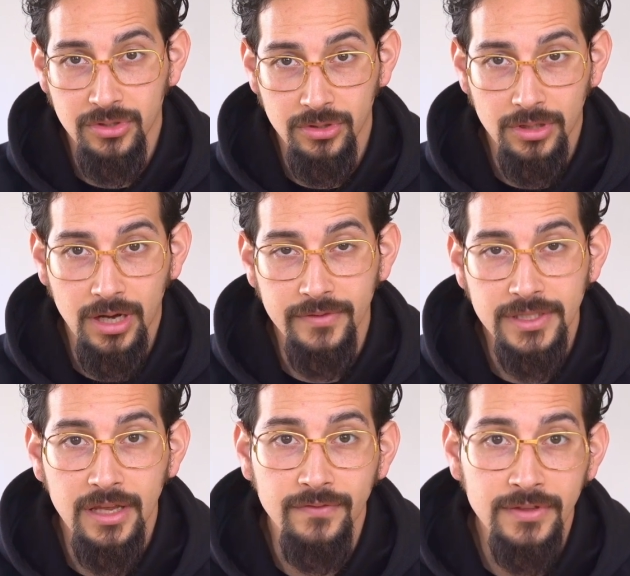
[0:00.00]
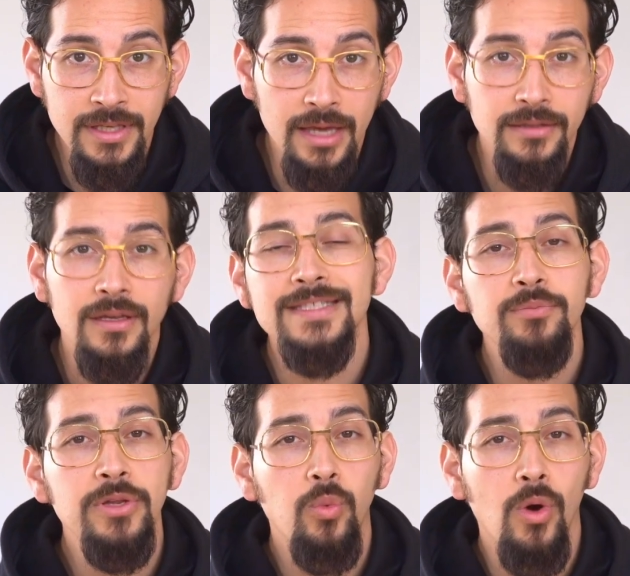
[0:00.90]
to your Klever Safe yet,
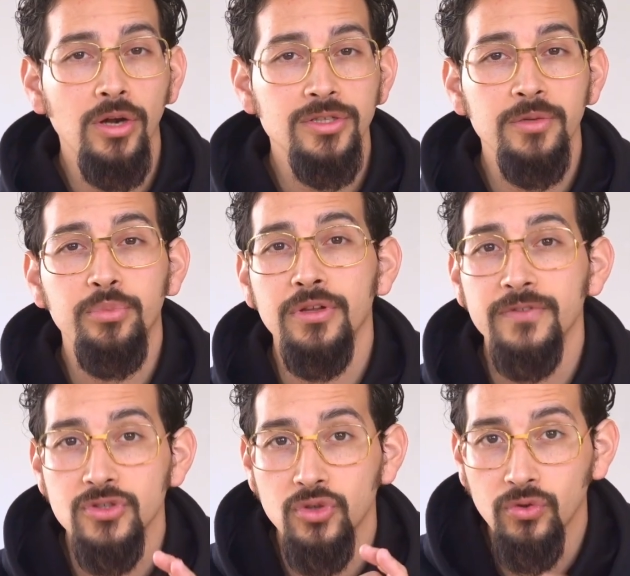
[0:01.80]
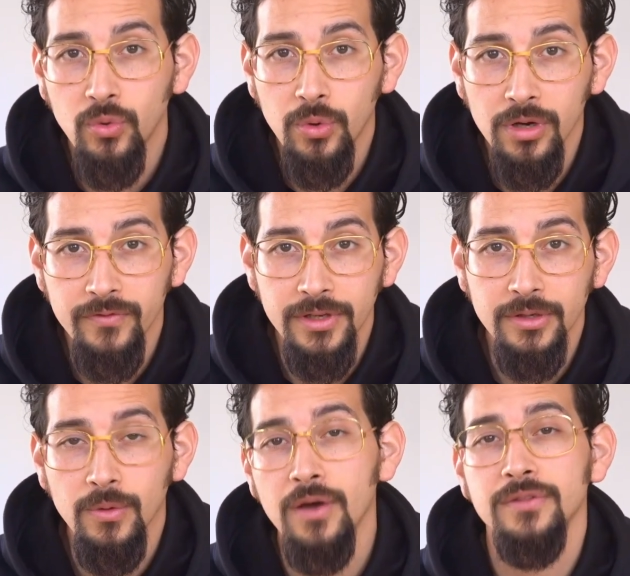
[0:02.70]
simply watch the previous tutorial
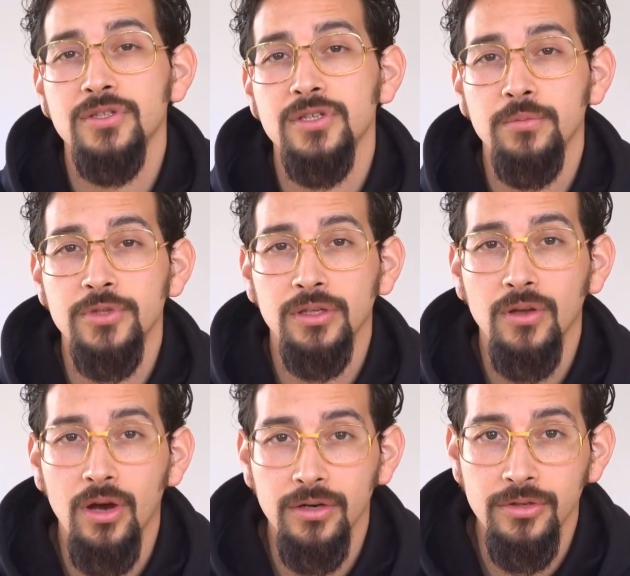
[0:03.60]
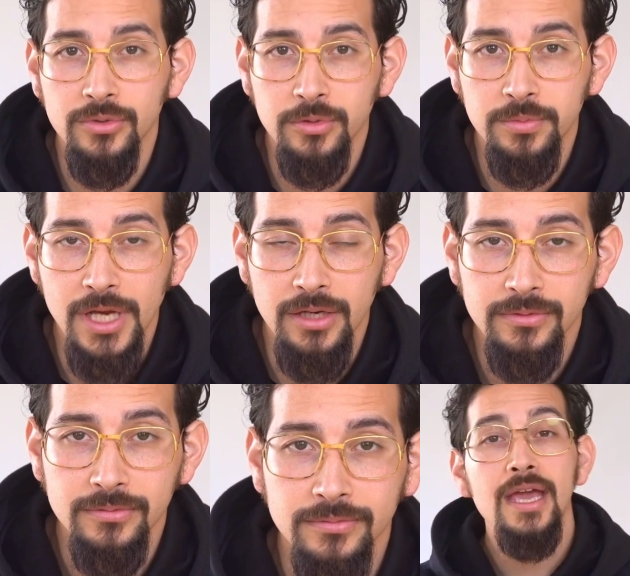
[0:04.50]
video on the subject on our YouTube channel.
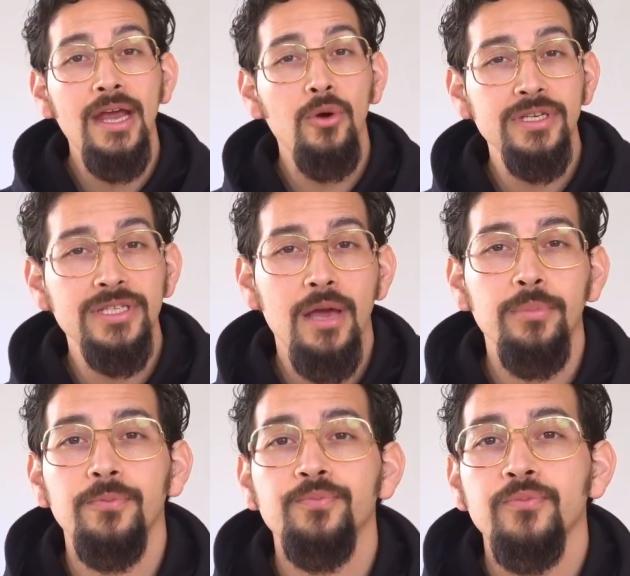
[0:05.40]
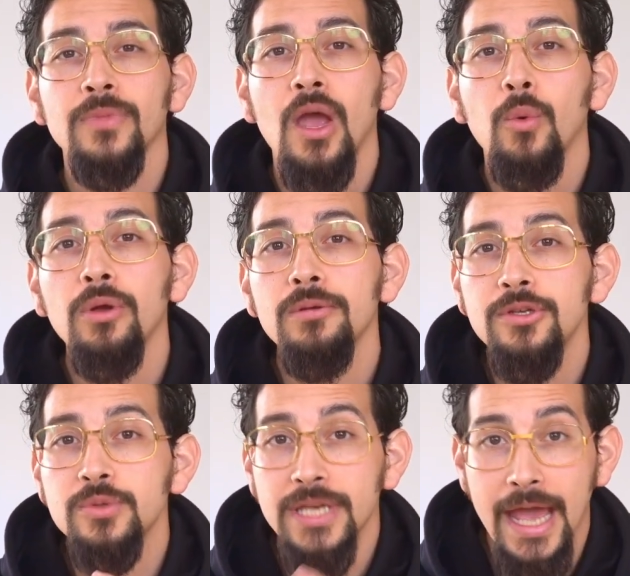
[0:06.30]
In our example, we will
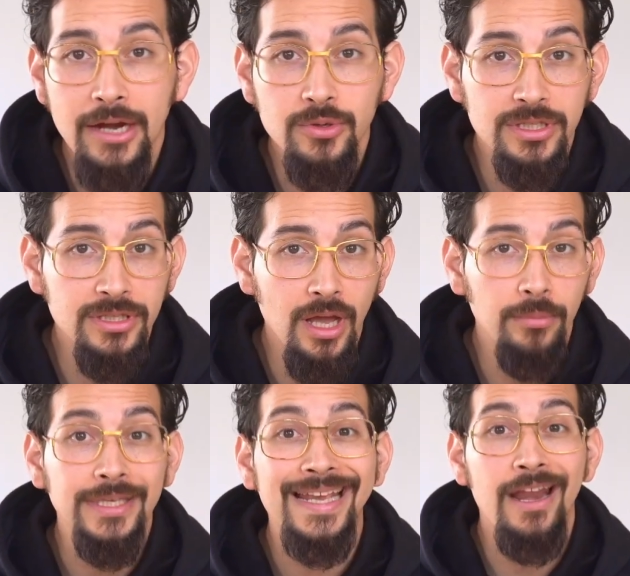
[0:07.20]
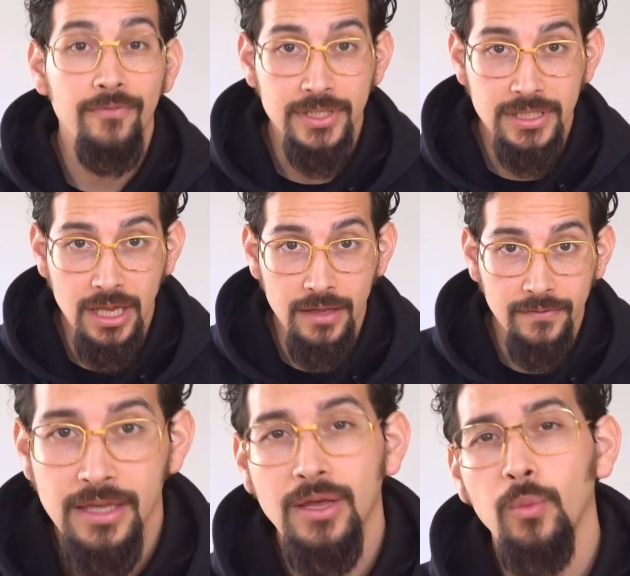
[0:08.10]
use an address dubbed Klever
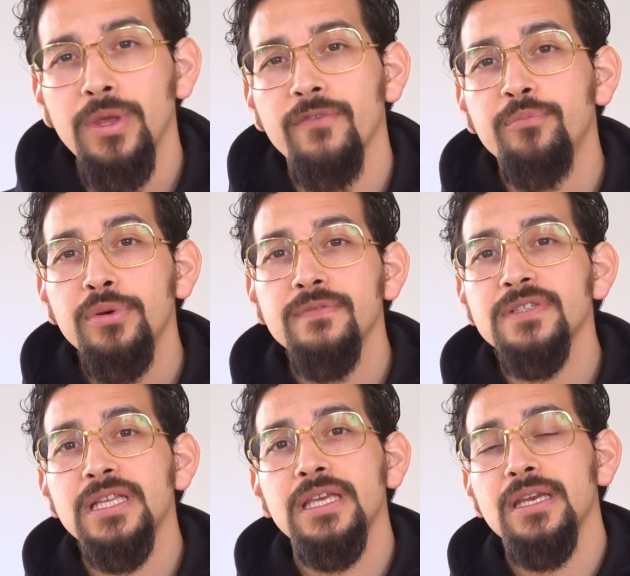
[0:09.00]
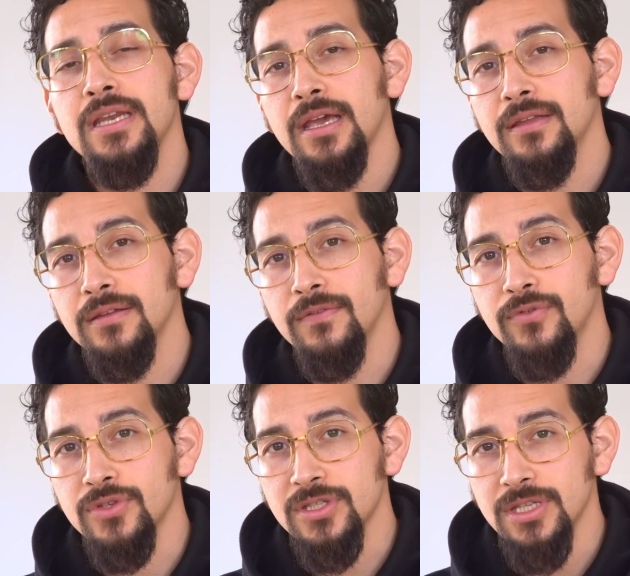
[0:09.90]
Safe that we have previously connected
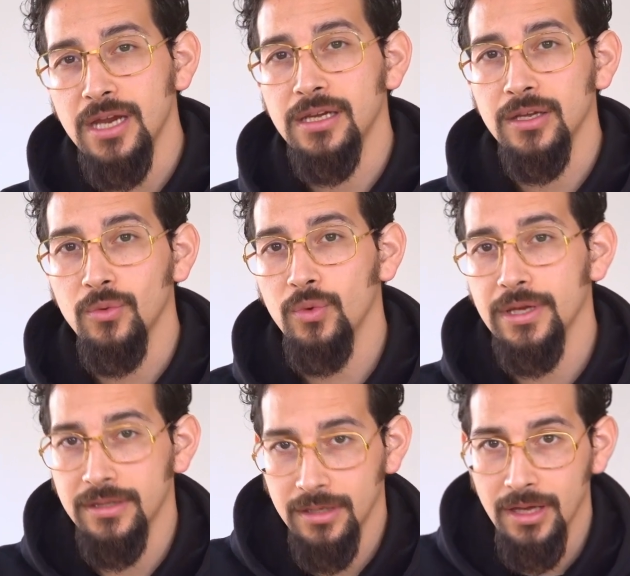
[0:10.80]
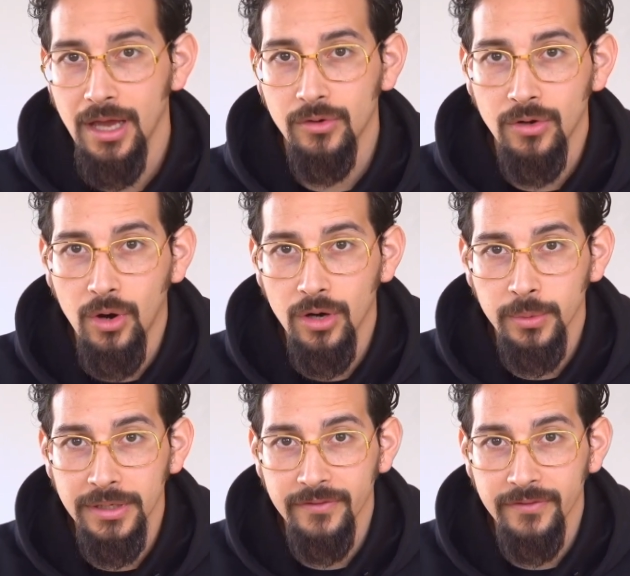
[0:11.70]
for signing with our hardware